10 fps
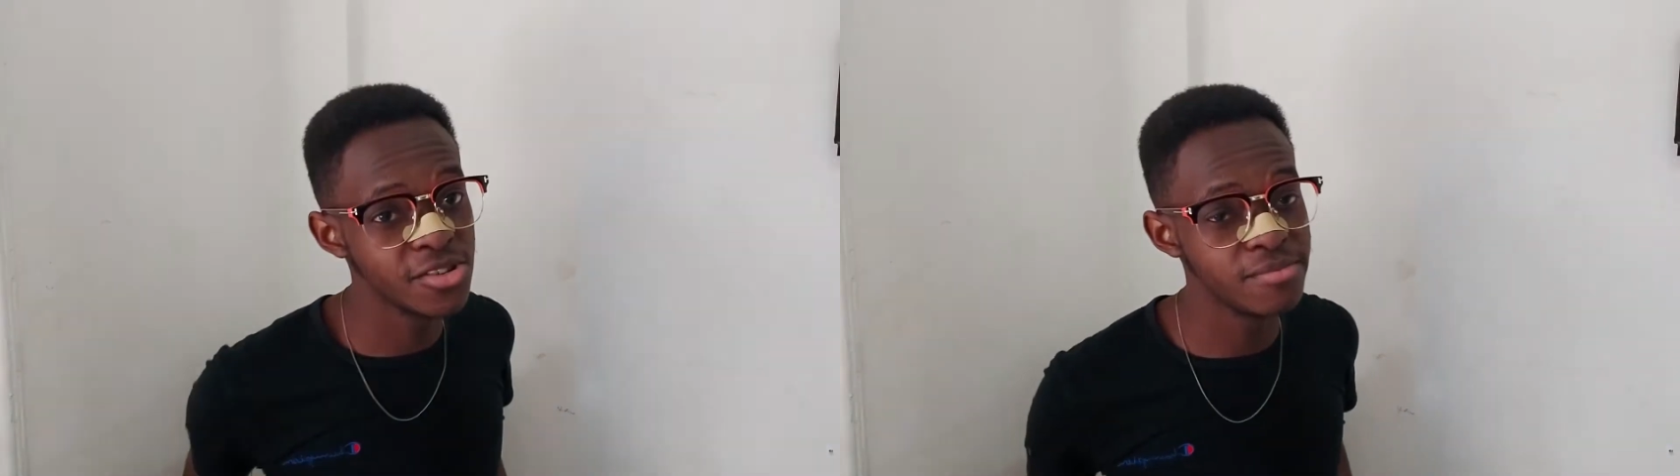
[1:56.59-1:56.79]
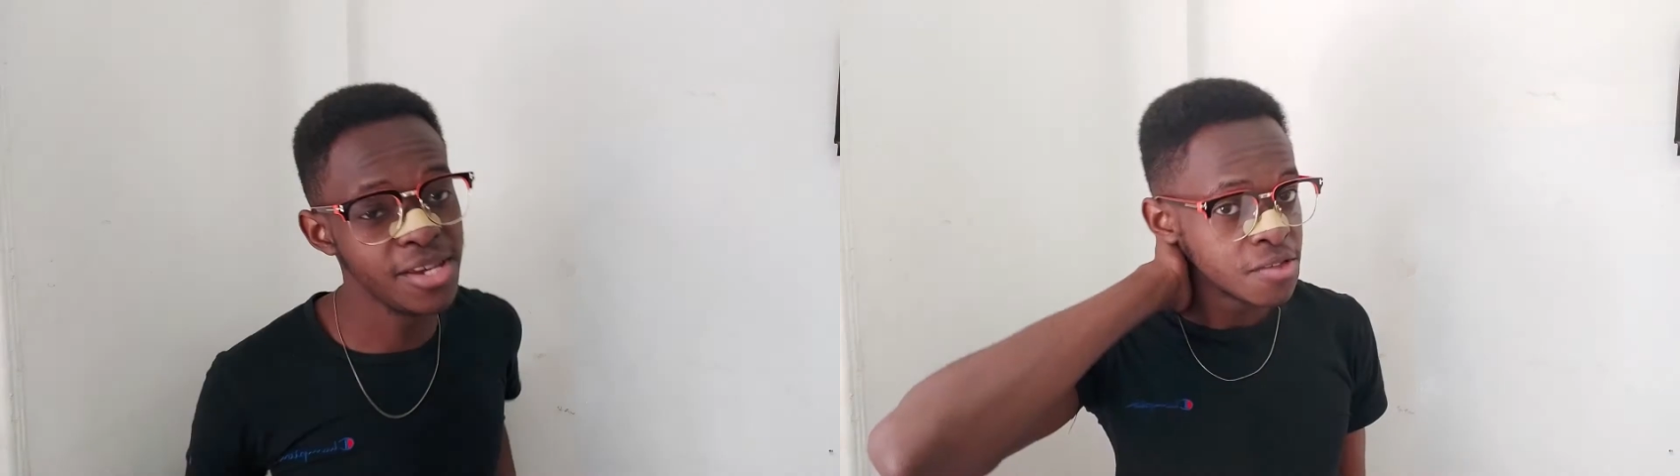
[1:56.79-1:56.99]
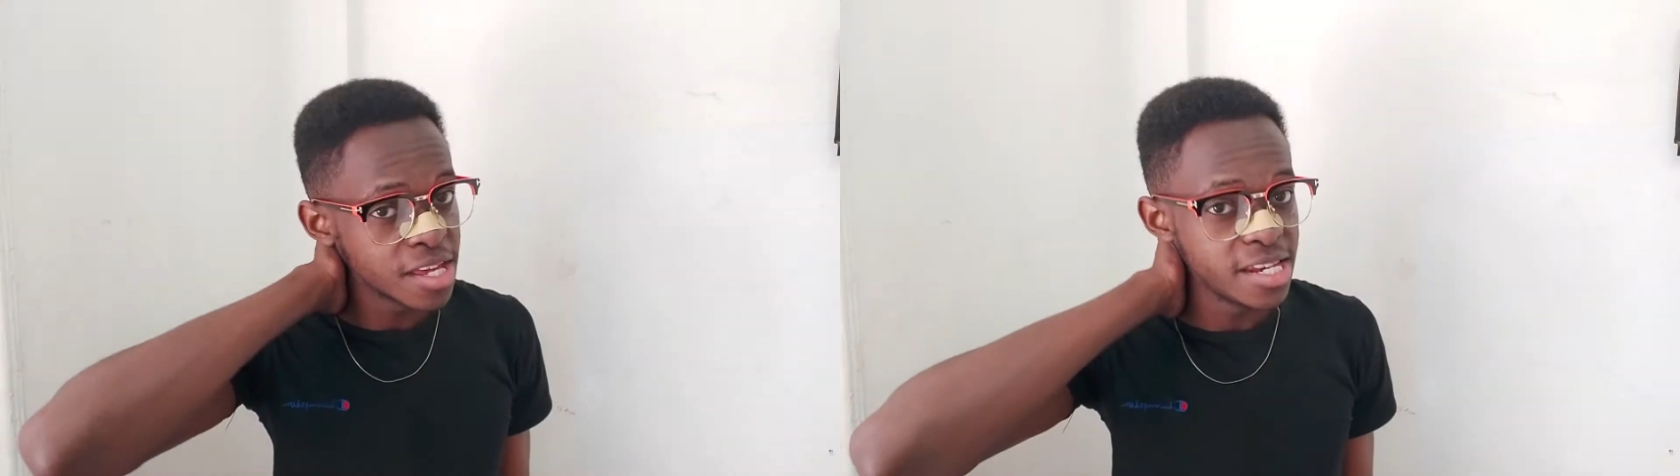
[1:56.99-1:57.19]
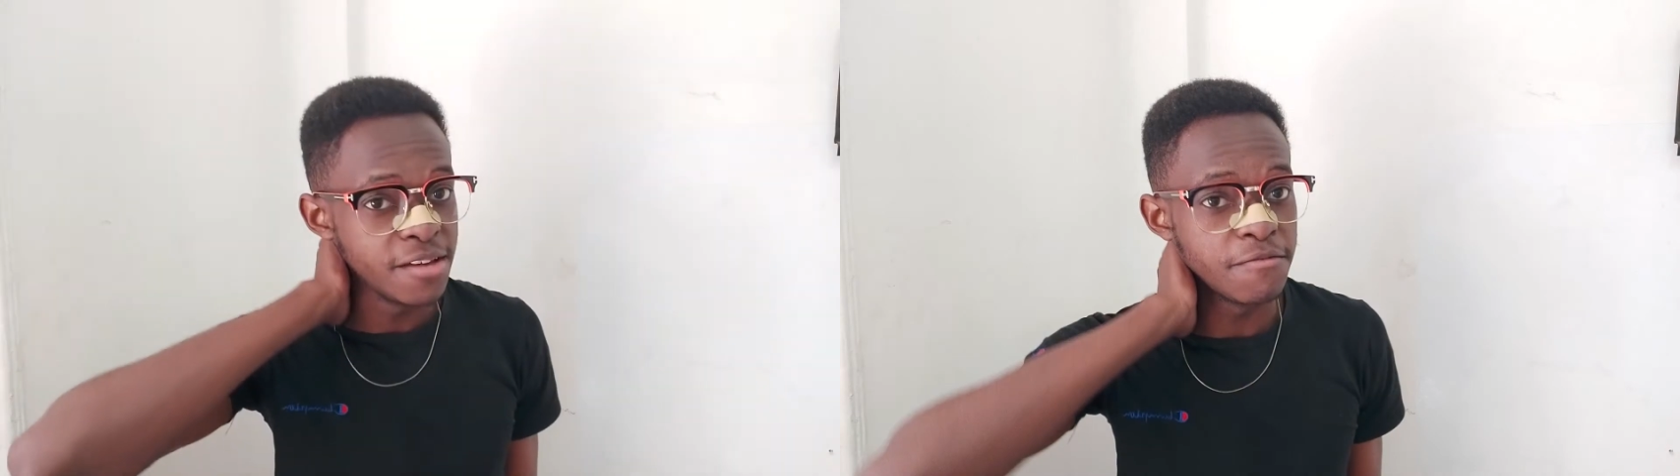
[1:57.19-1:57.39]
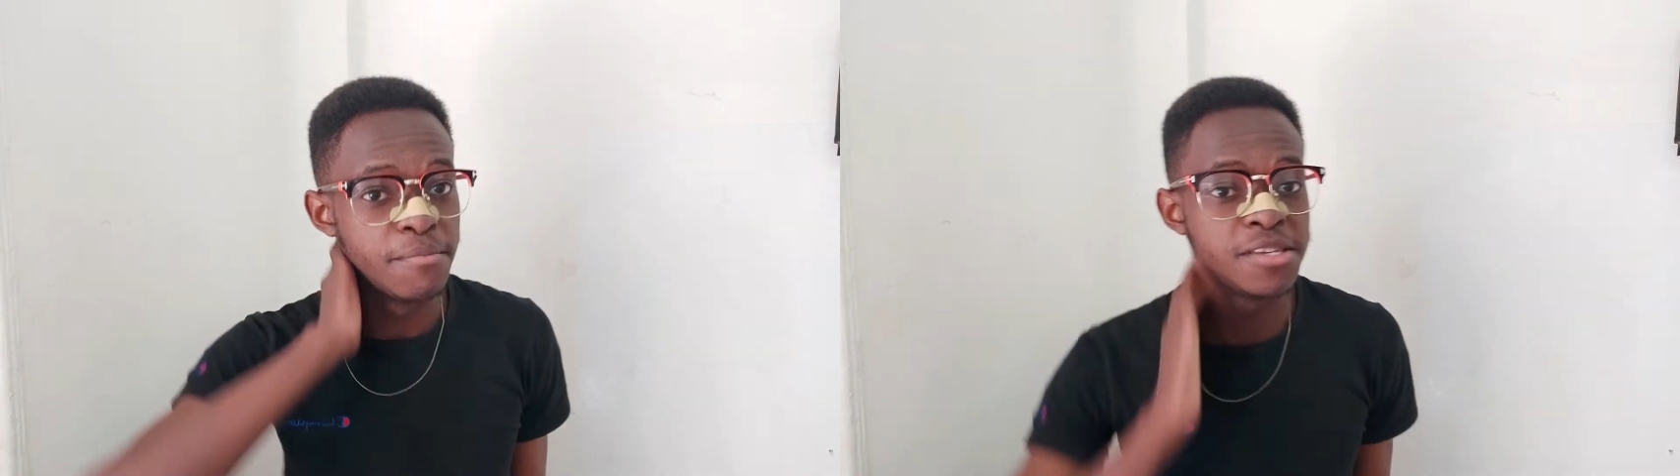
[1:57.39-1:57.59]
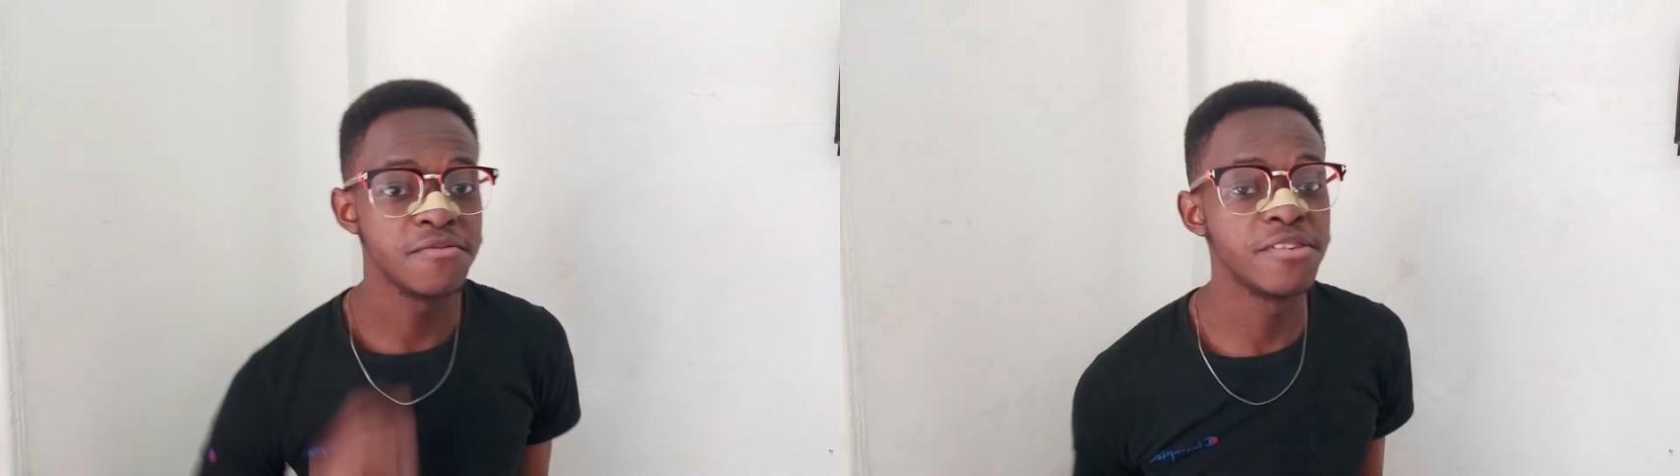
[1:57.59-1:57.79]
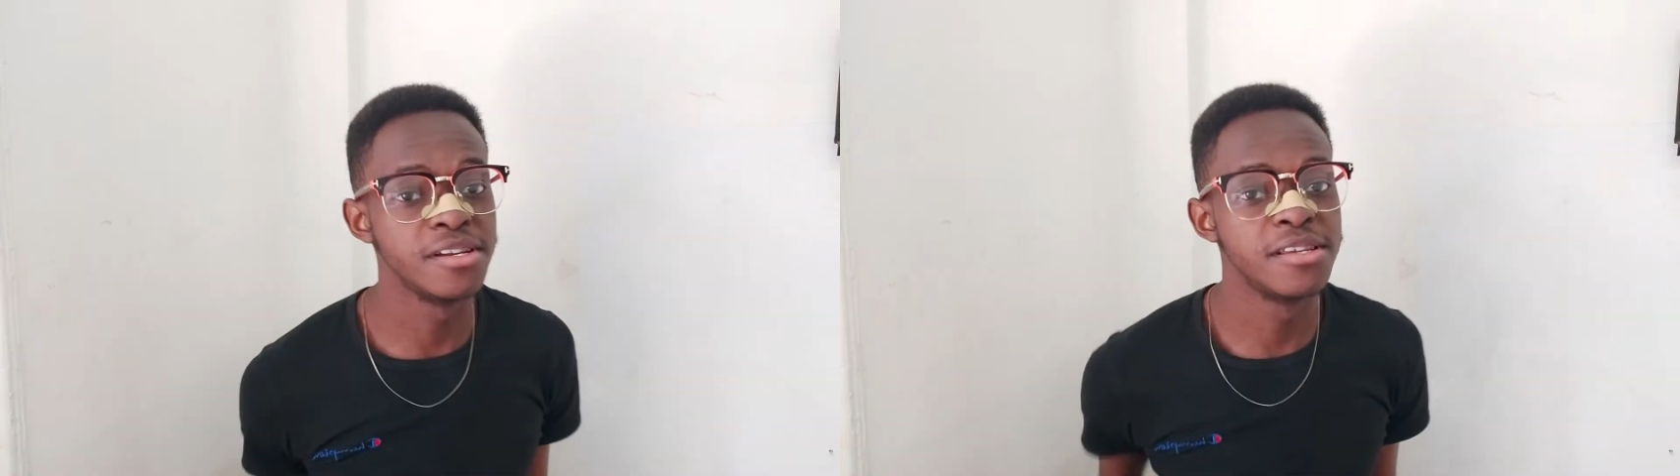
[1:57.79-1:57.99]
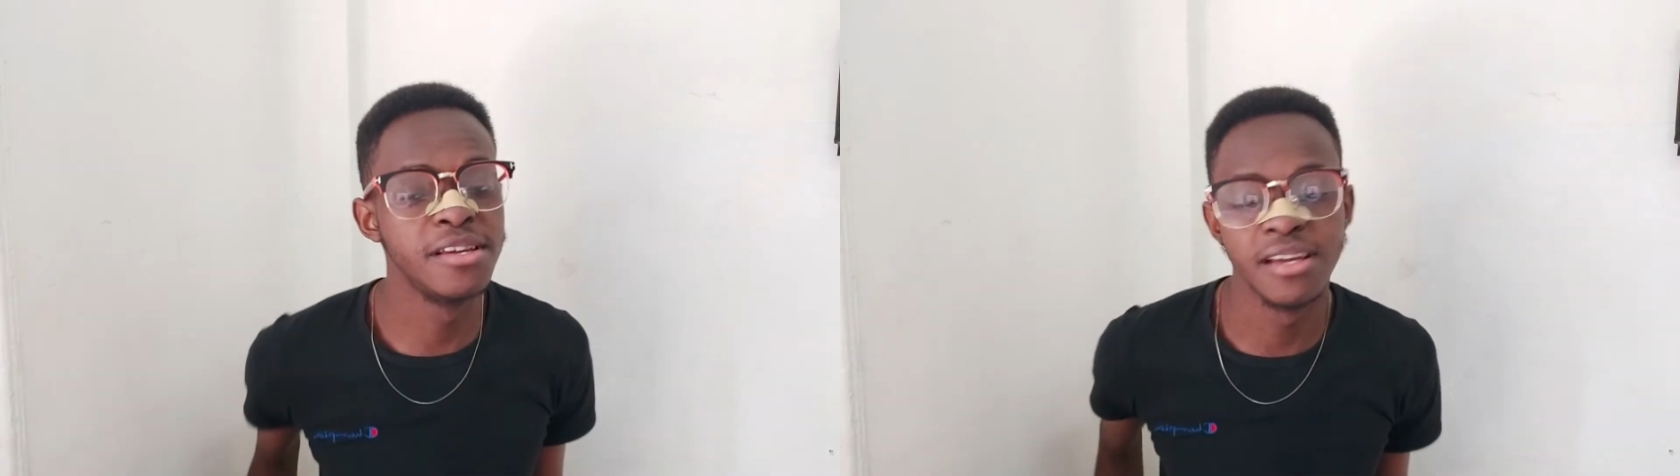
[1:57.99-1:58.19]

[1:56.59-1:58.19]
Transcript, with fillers: on me with a deaf best friend.